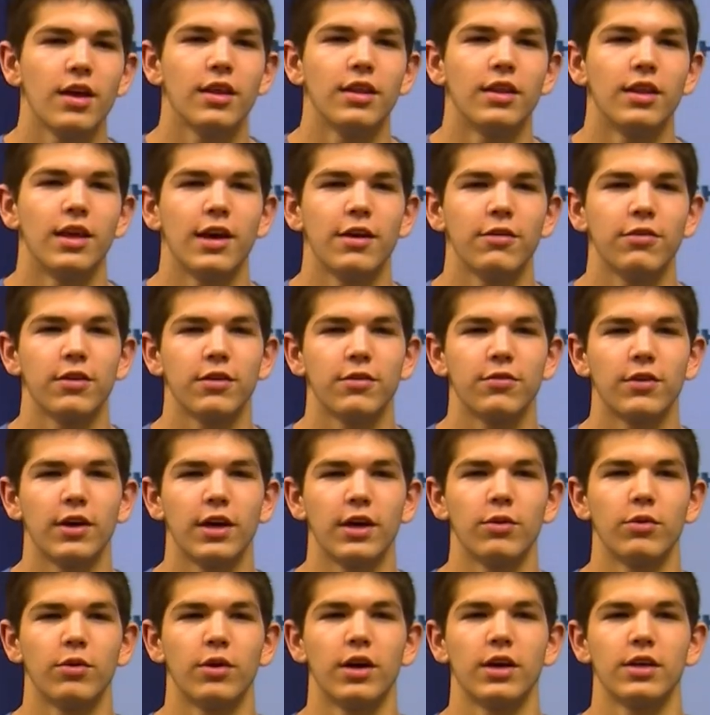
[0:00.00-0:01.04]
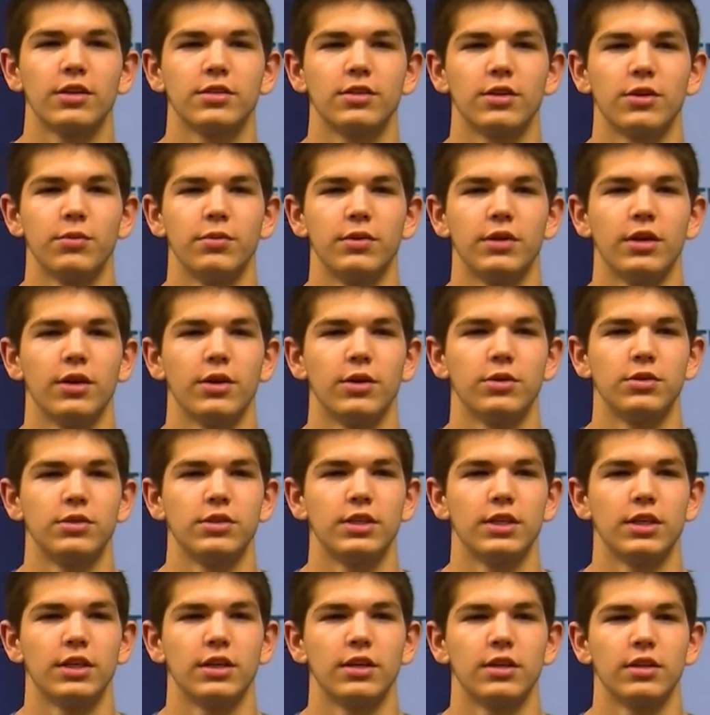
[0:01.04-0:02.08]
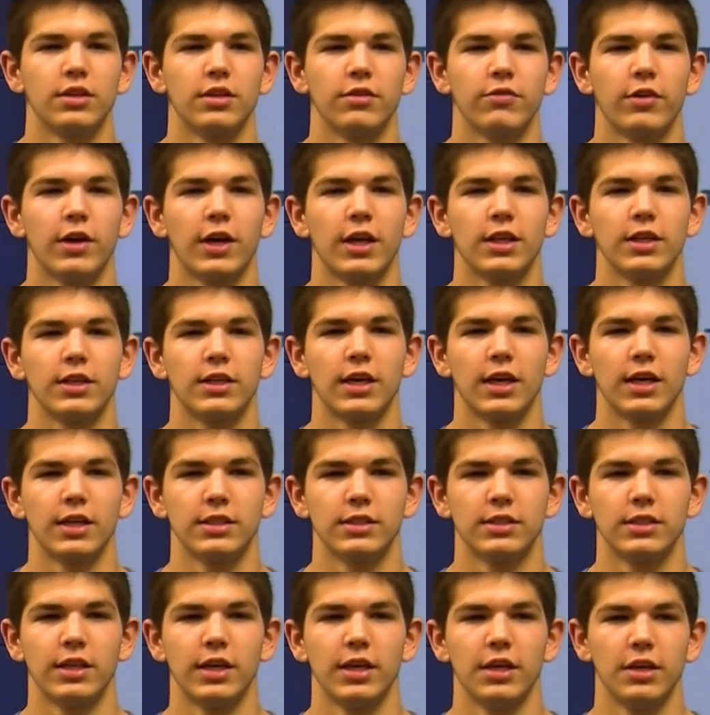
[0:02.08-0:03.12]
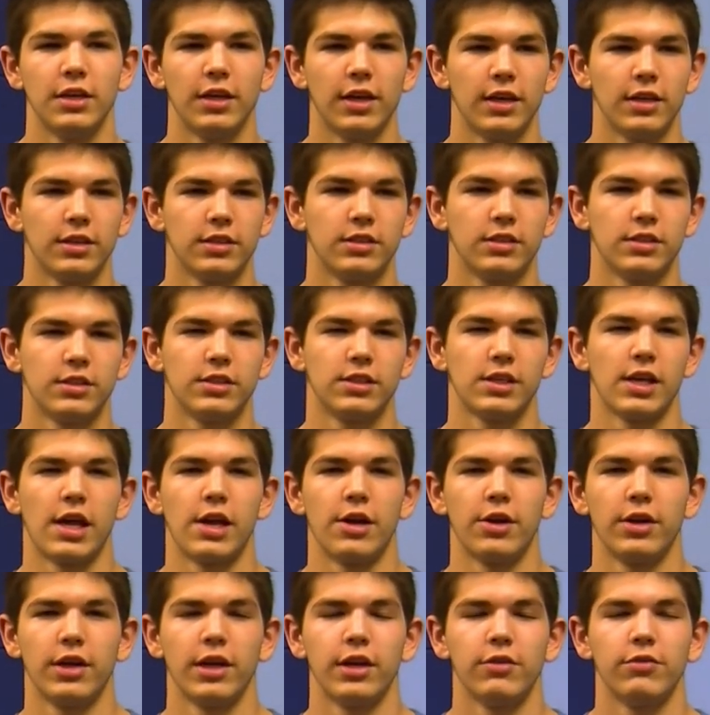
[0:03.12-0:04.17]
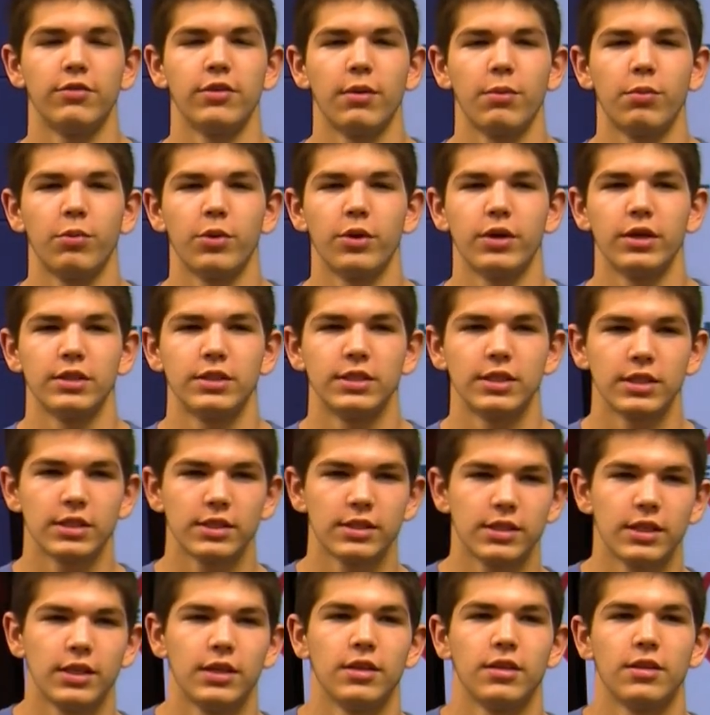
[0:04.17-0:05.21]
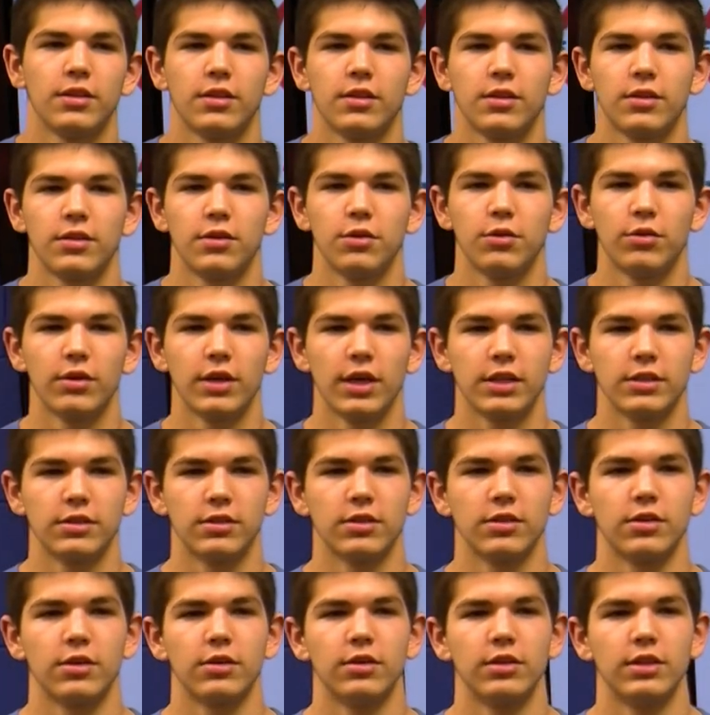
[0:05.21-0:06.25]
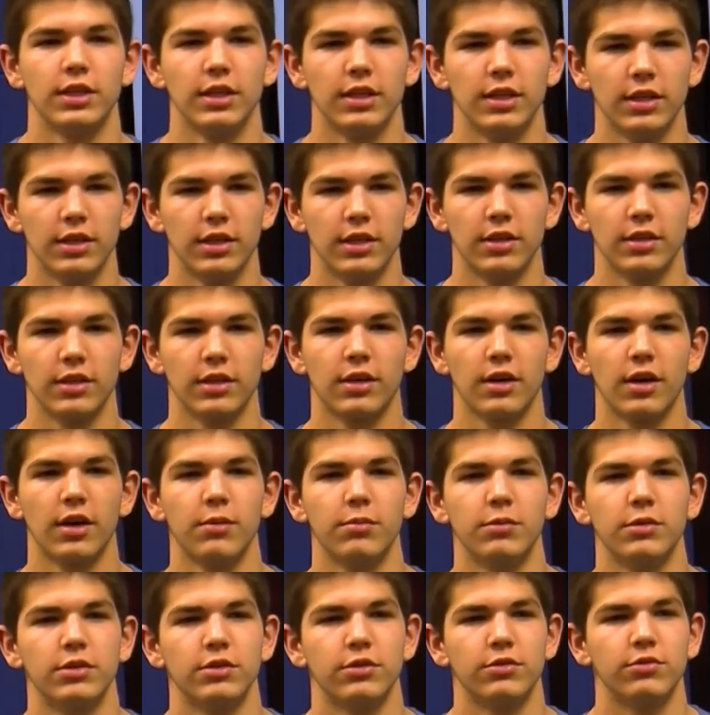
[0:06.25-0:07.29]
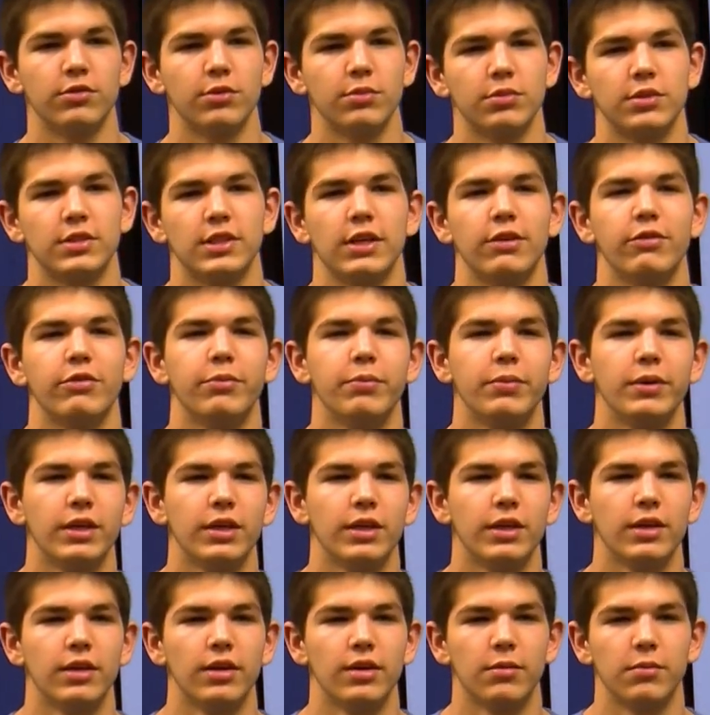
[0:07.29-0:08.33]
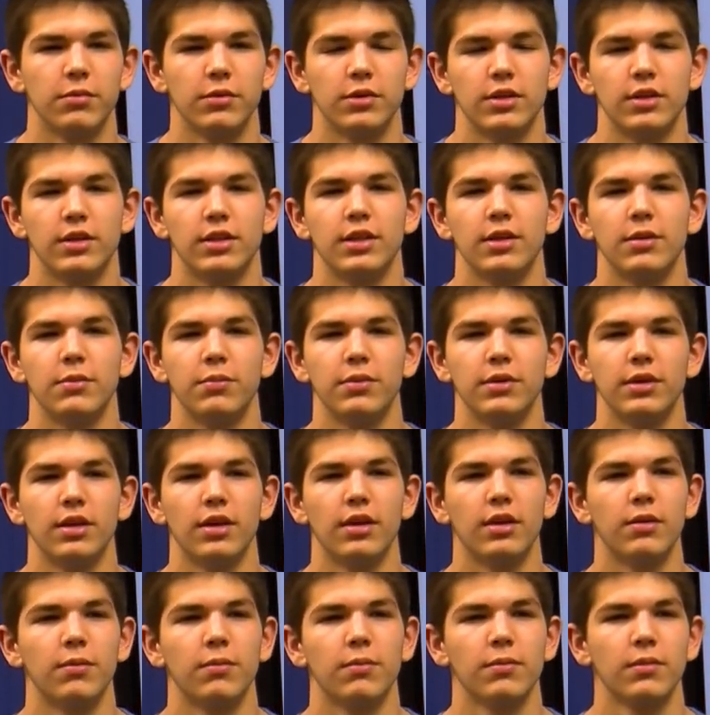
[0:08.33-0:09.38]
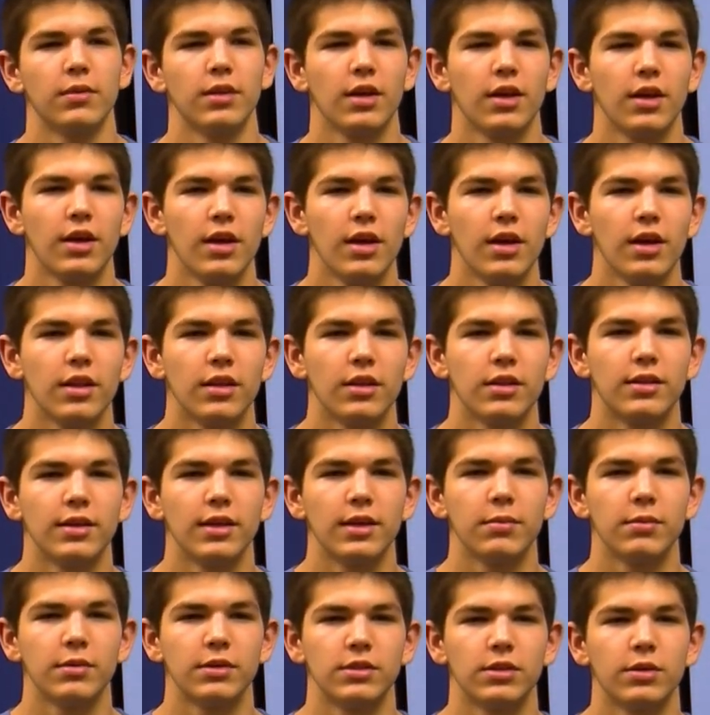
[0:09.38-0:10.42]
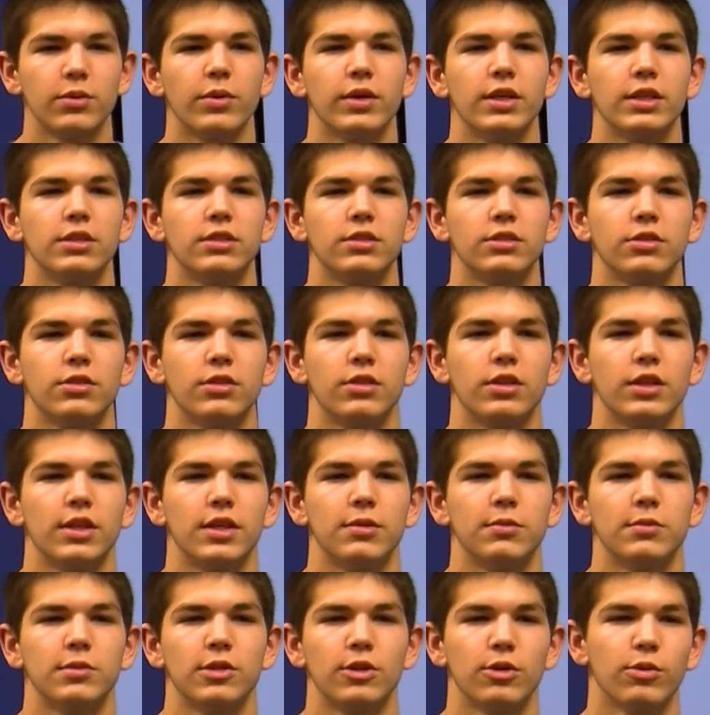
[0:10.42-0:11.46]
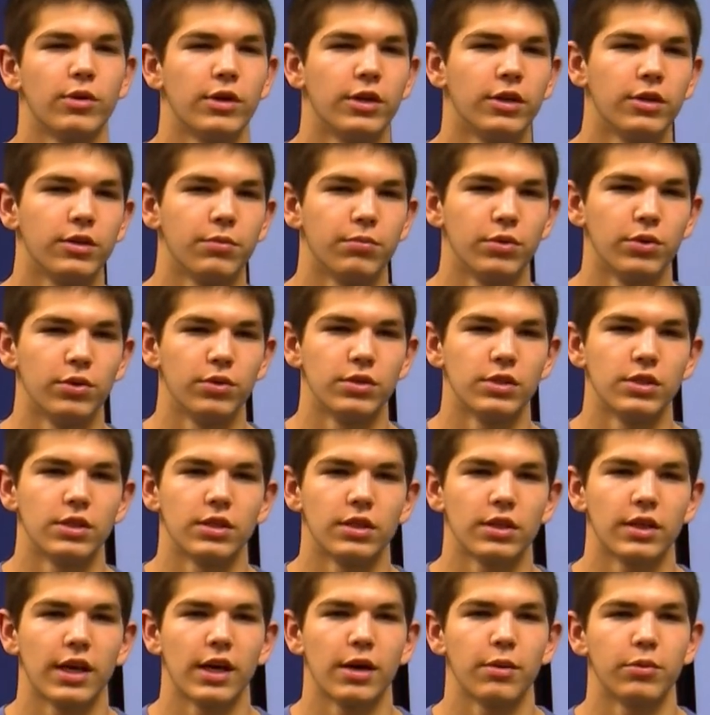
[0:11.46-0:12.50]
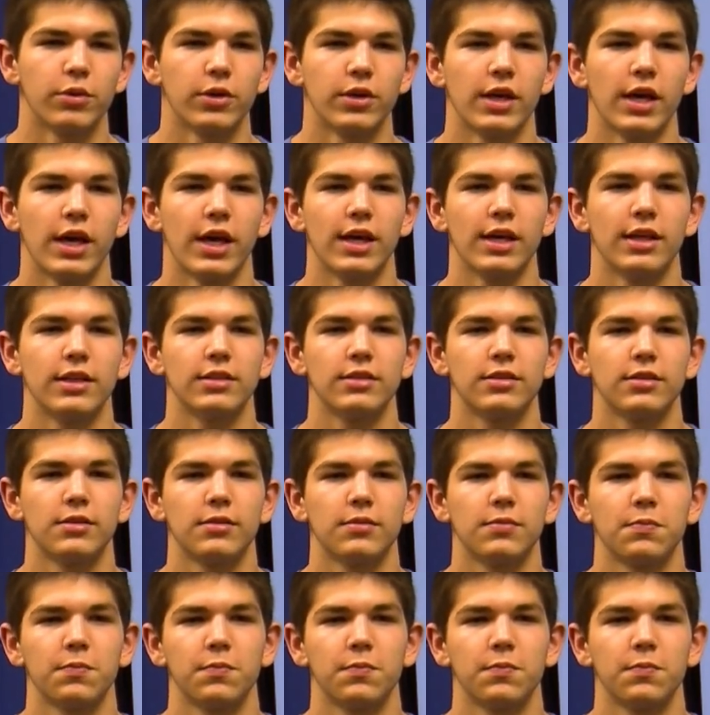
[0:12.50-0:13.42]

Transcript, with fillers: The FFA will also be hosting the Valentine's Day dance this Saturday, February 16th, 2013 in the Commons from 7 p.m. to 10 p.m. The theme is a western theme, so wear your boots and cowboy hats.